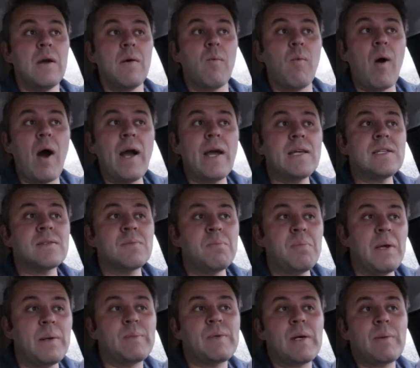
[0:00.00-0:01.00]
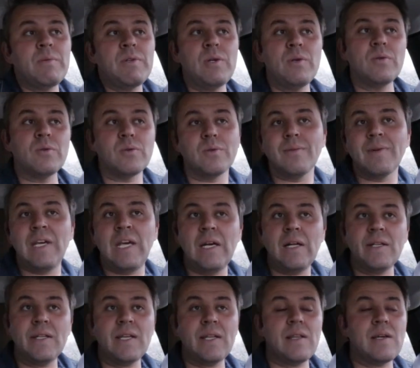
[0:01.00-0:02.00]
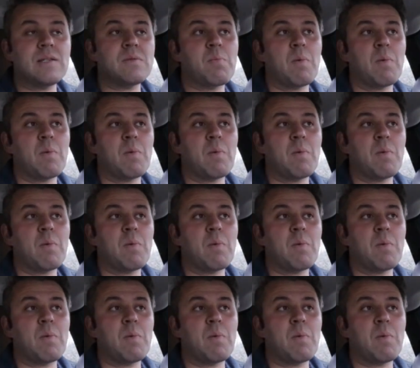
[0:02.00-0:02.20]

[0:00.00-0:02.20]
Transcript: Why isn't BMW killing this?